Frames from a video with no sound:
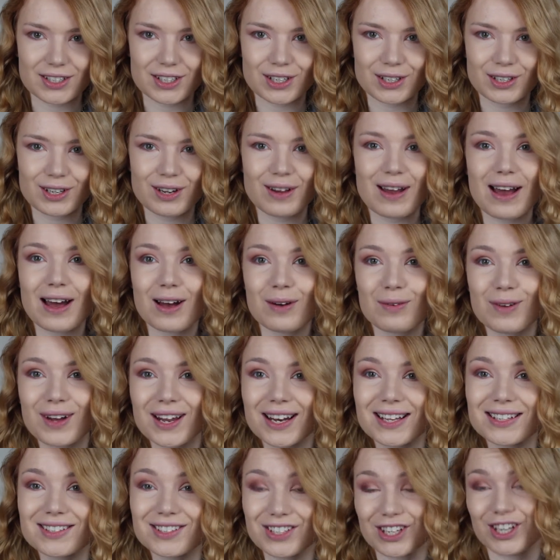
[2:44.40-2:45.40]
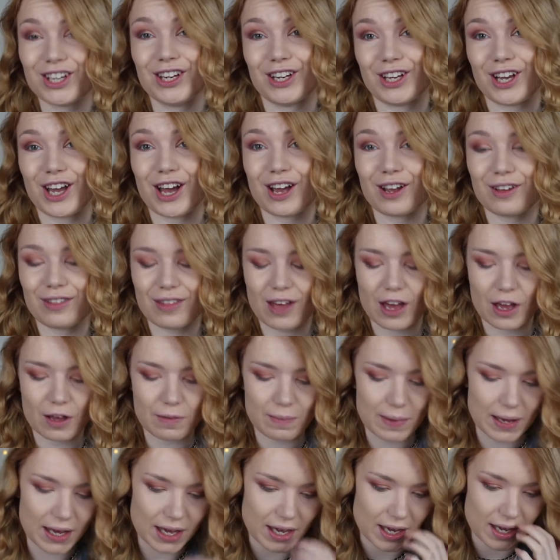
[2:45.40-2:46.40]
don't know how well it's gonna go
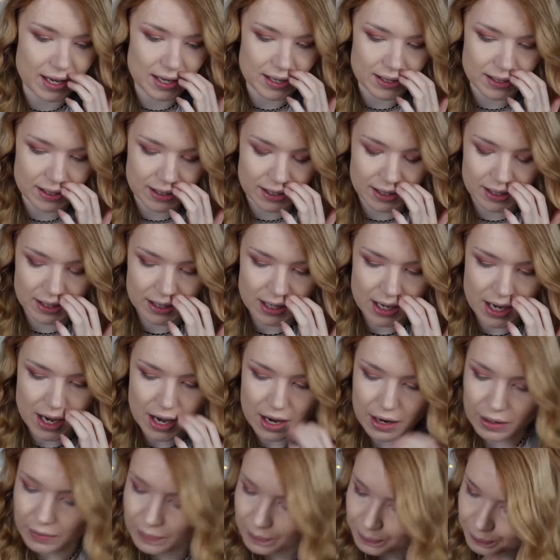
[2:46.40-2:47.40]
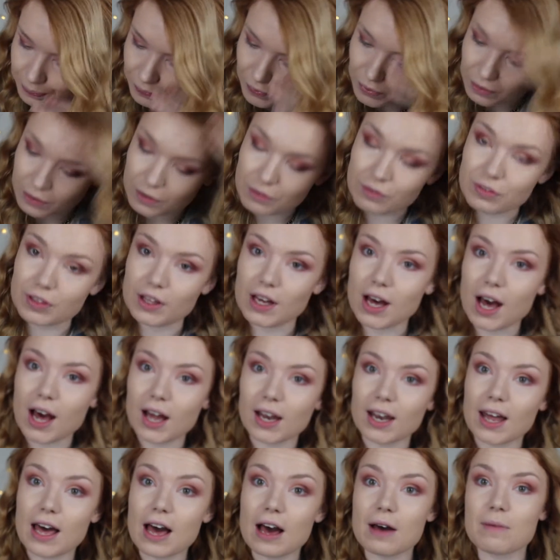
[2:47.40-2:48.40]
though because of the
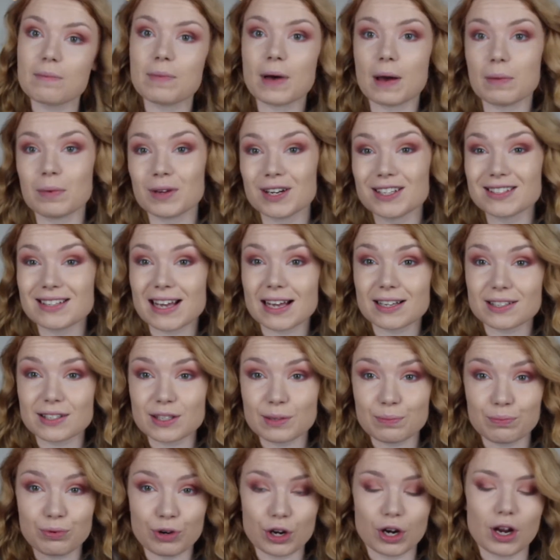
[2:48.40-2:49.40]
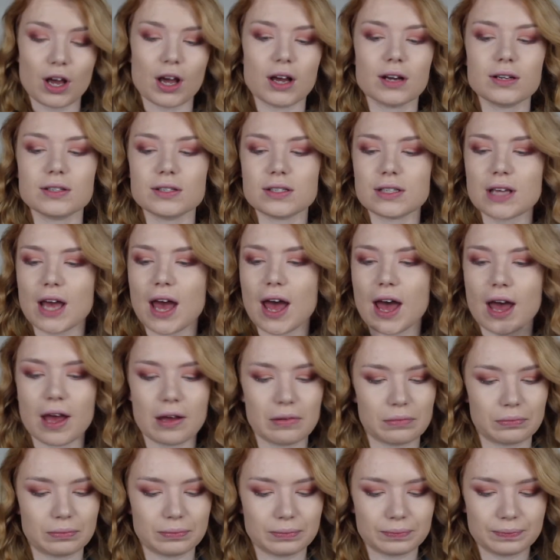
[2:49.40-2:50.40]
colour, but I'm gonna test the product
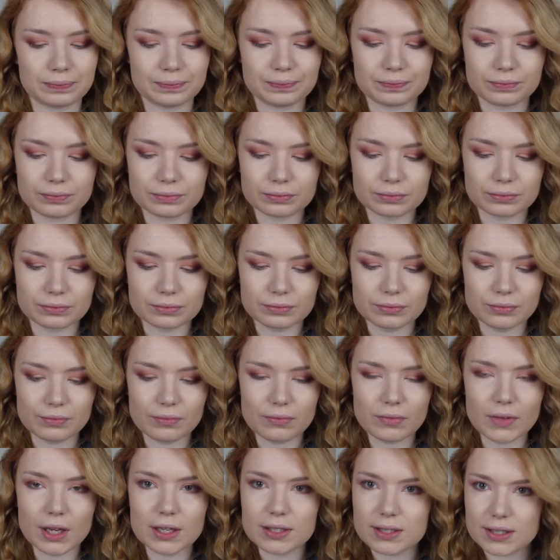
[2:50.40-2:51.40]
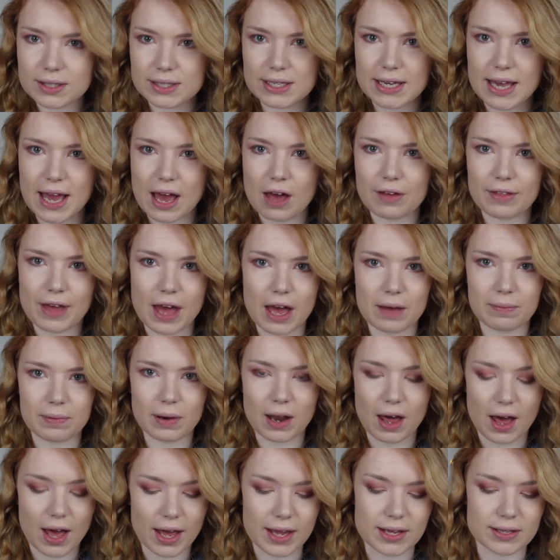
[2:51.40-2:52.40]
to see how that
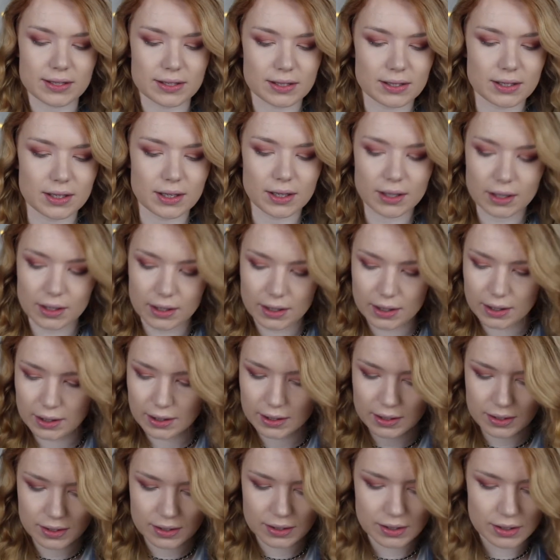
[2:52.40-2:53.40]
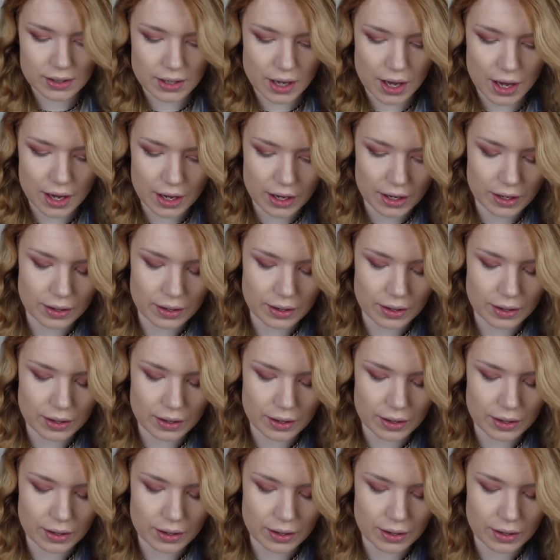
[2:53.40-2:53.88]
applies. So